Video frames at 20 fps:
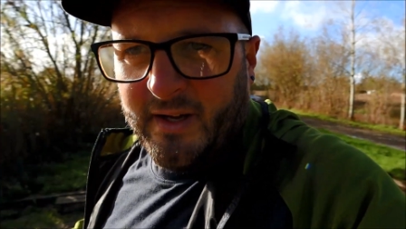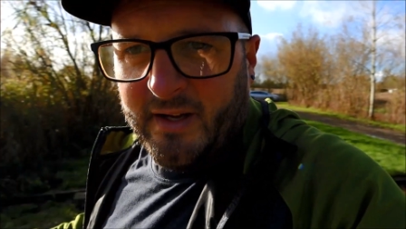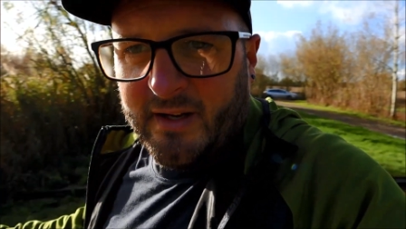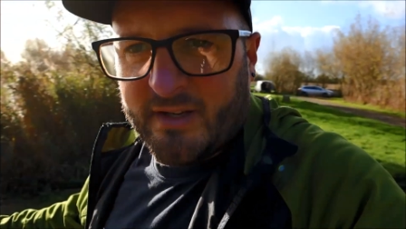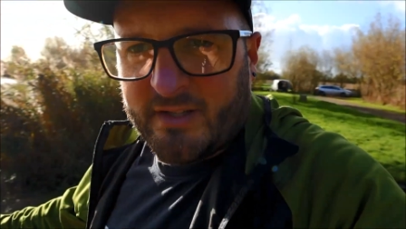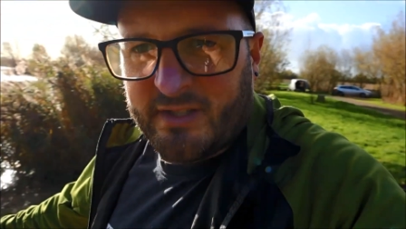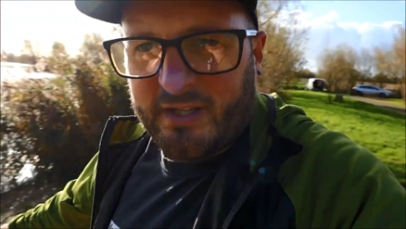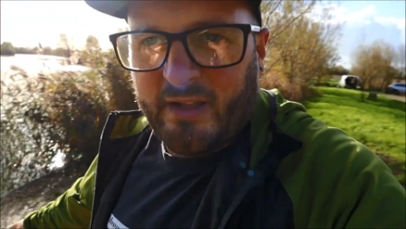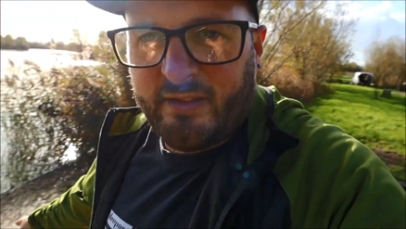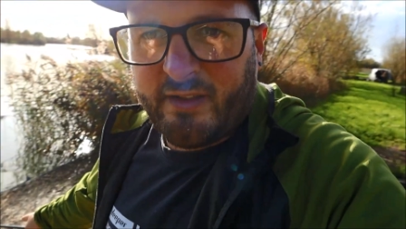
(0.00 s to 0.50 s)

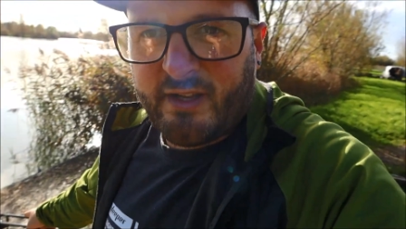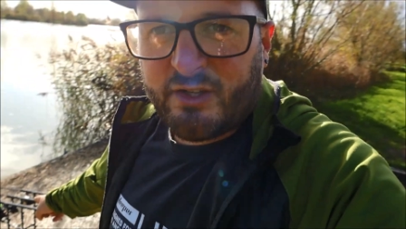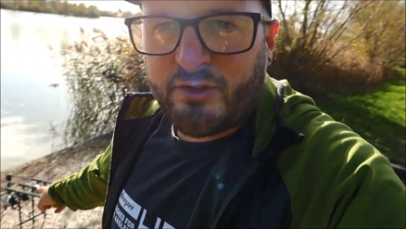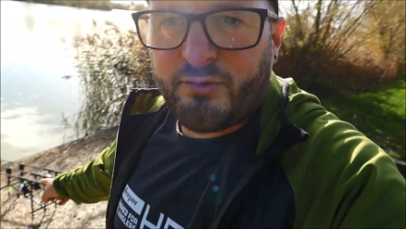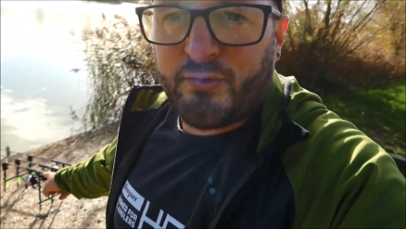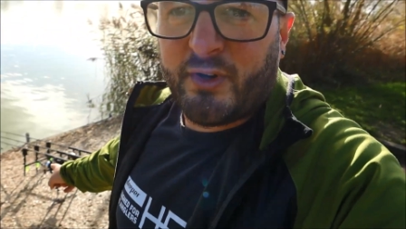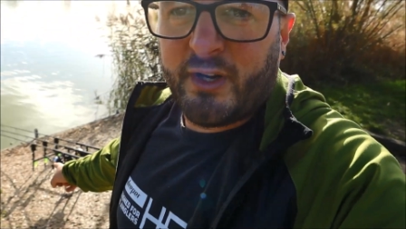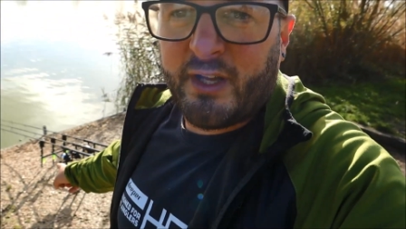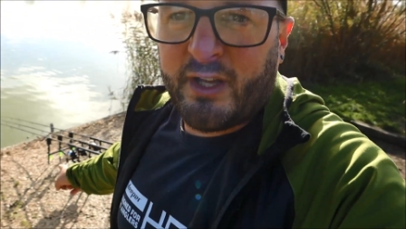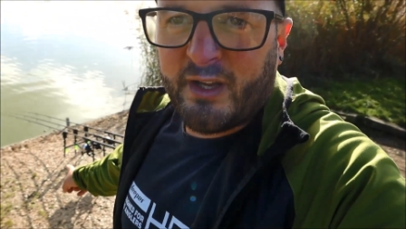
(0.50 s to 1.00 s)
let's get these
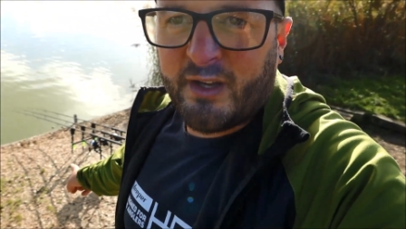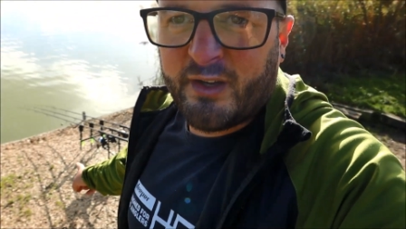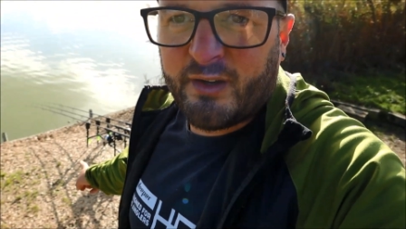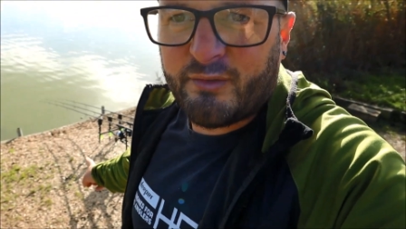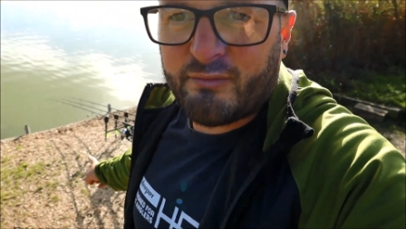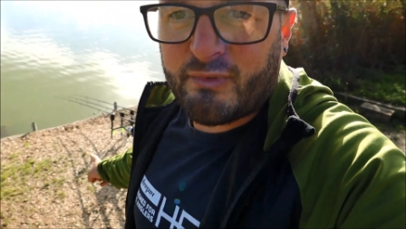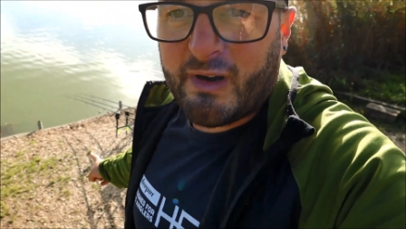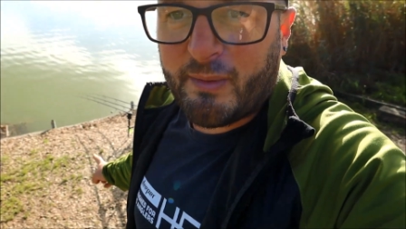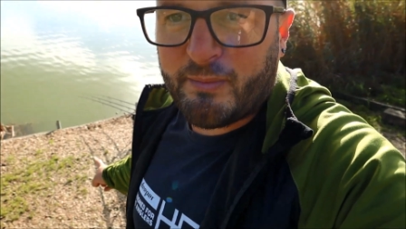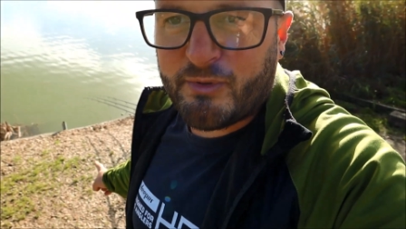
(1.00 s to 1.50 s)
3
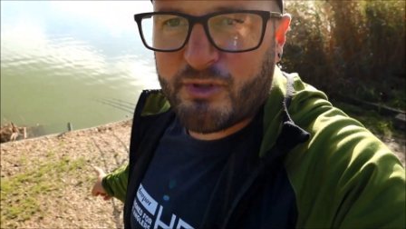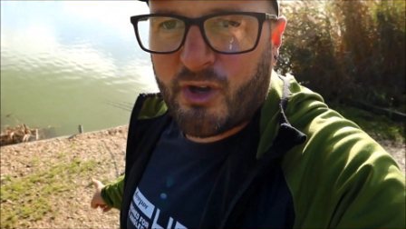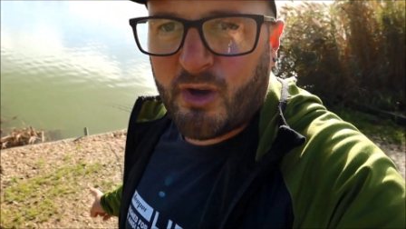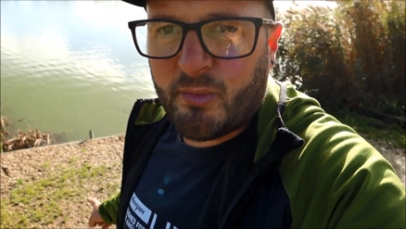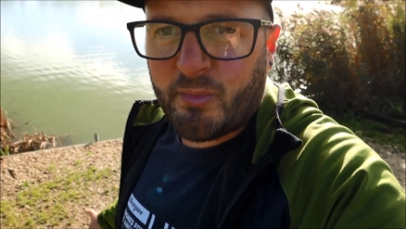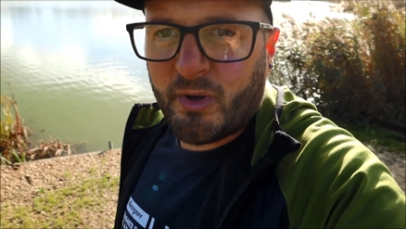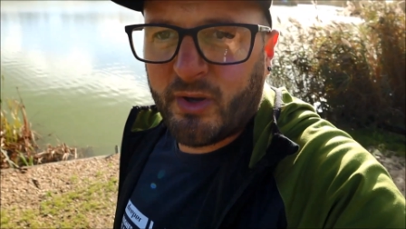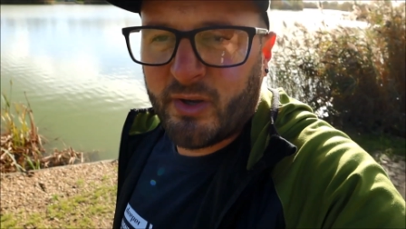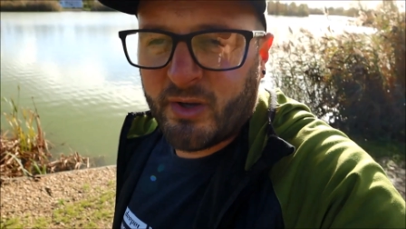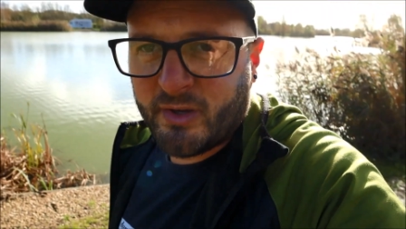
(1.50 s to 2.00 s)
wrapped
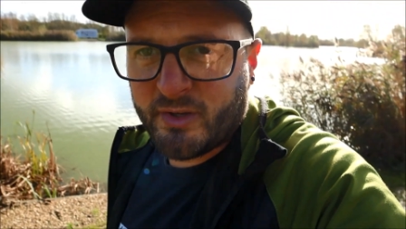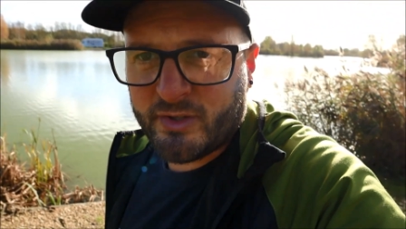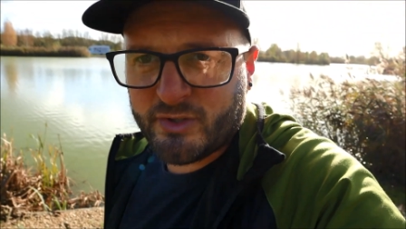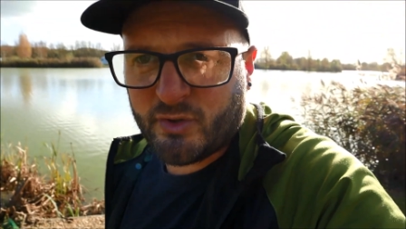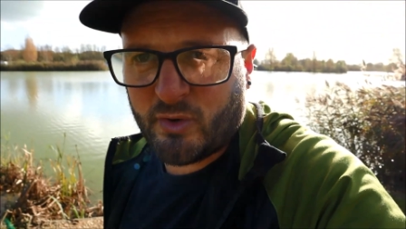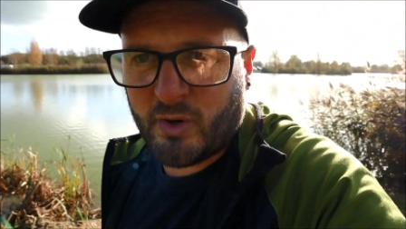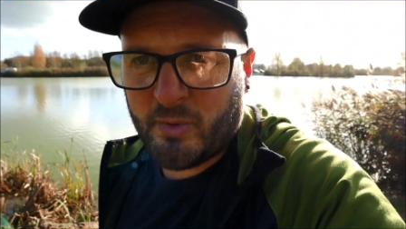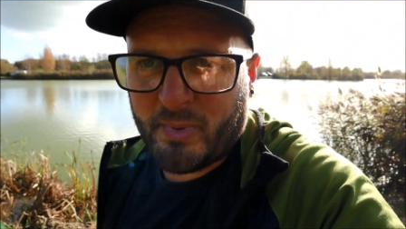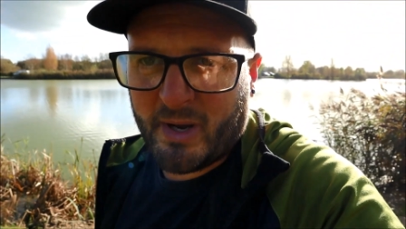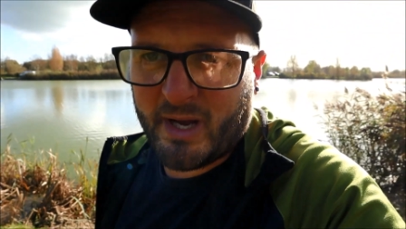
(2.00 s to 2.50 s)
up,
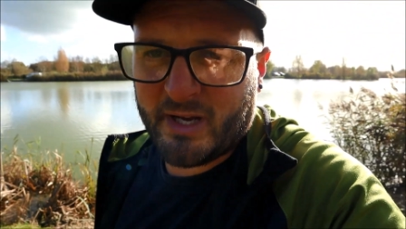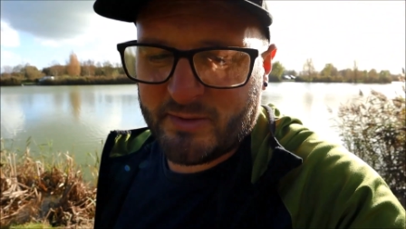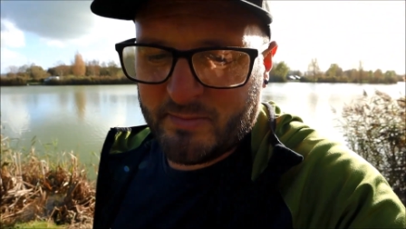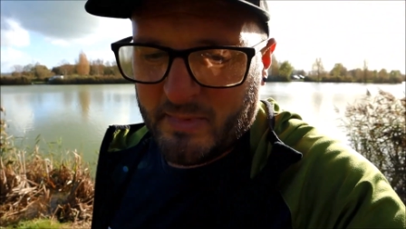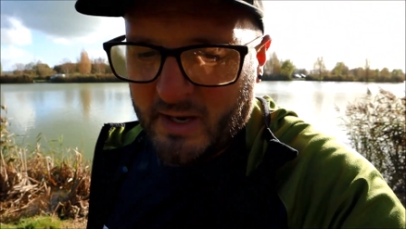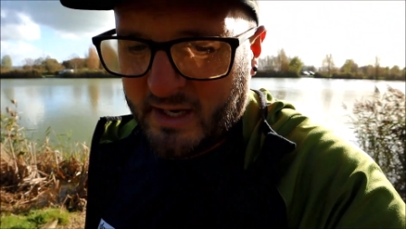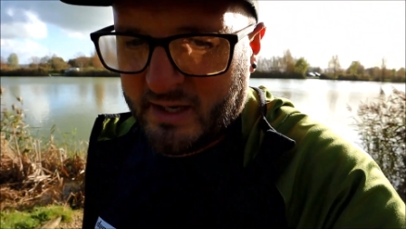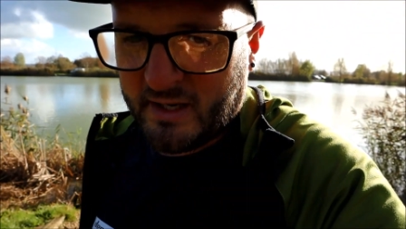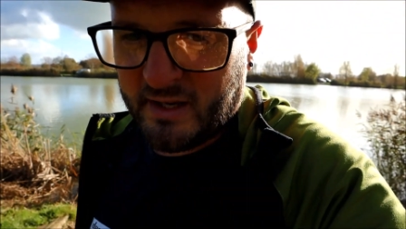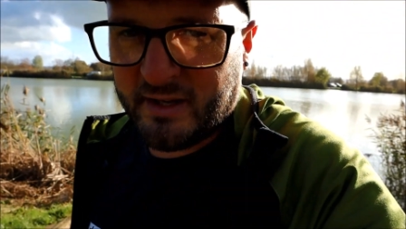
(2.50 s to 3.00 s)
solid bags
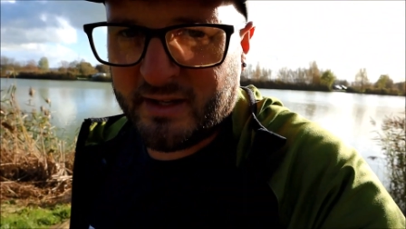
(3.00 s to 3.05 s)
made,